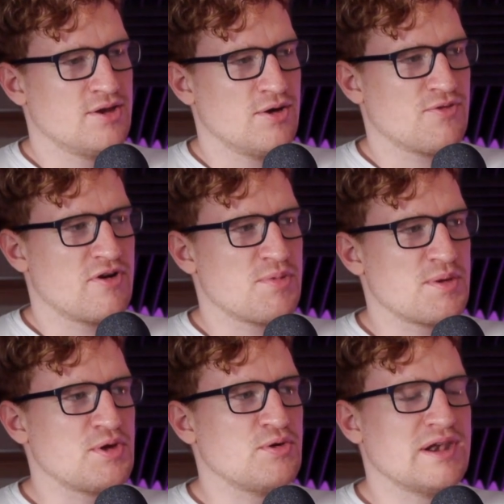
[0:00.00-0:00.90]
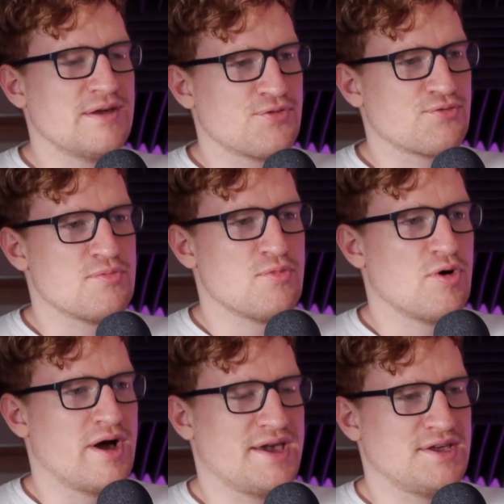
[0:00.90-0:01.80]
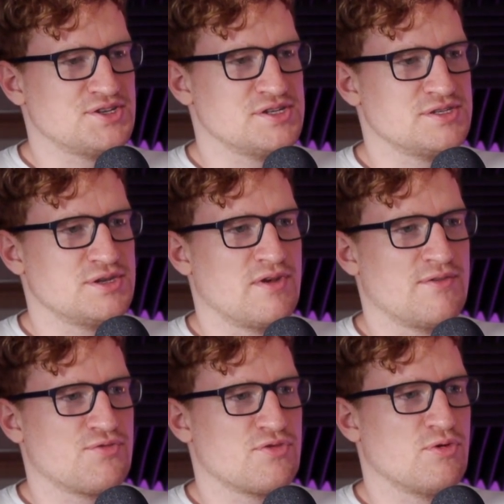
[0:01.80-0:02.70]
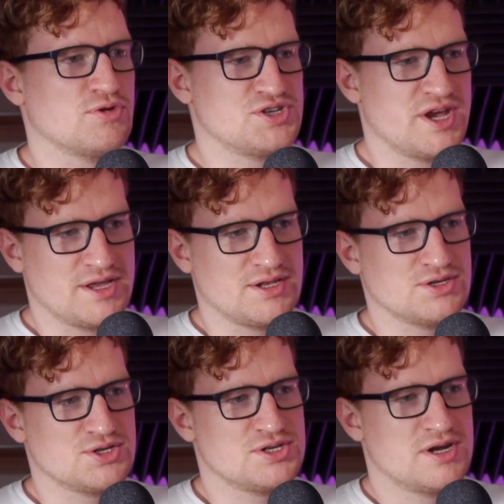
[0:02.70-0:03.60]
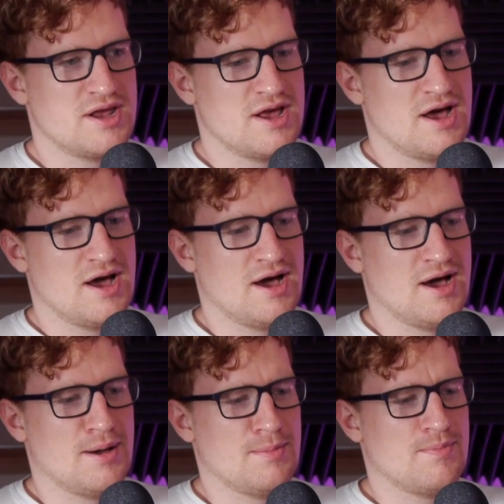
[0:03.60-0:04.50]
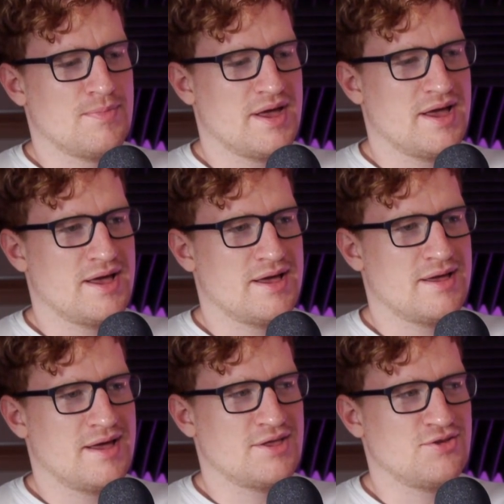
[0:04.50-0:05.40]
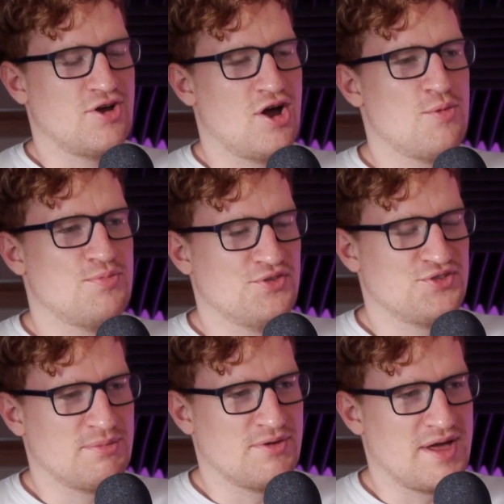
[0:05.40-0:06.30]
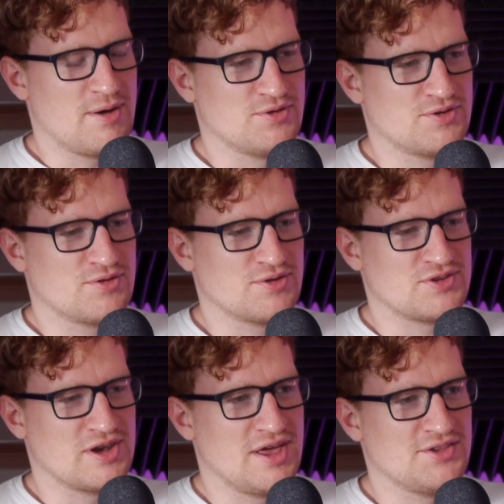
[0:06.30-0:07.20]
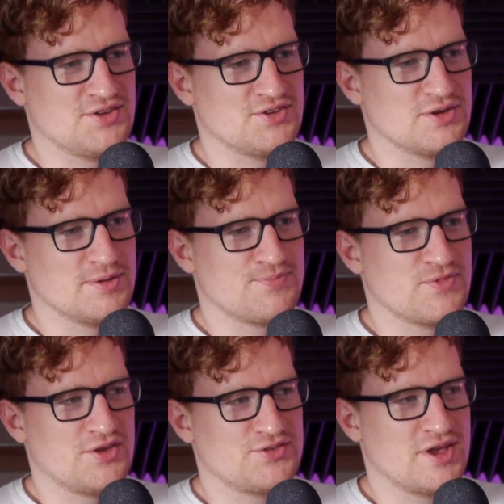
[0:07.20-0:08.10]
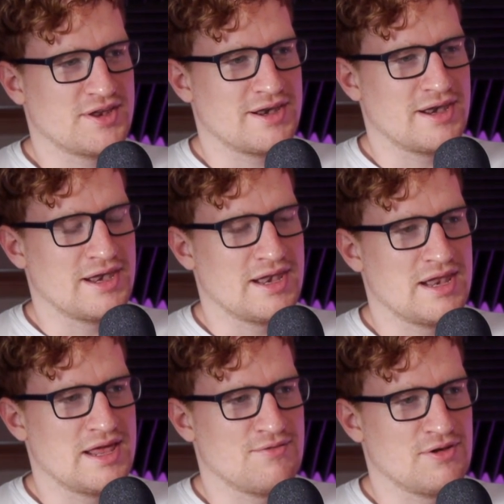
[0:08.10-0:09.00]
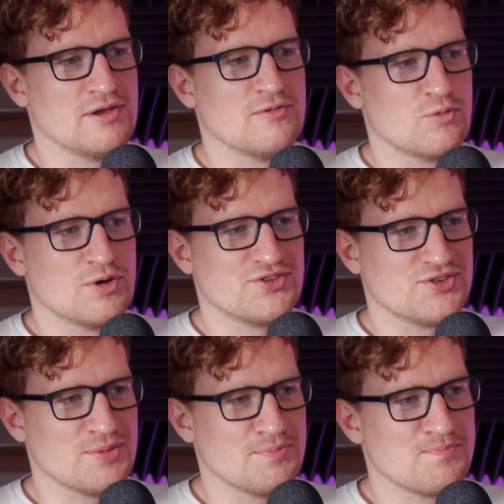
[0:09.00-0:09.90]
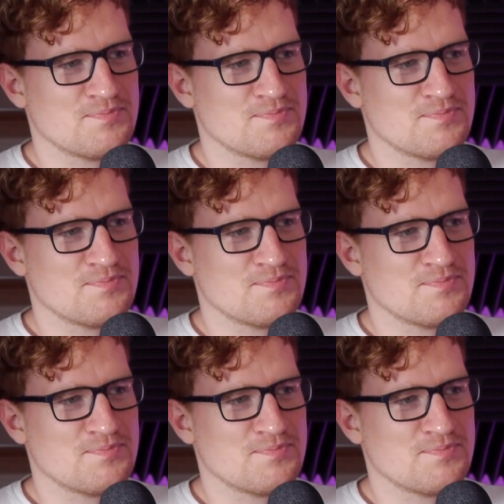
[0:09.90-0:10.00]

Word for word: not for everybody, but you lived through more ages, you've lived through more change, um, and you'd hope that some of that would crystallize into a certain level of wisdom.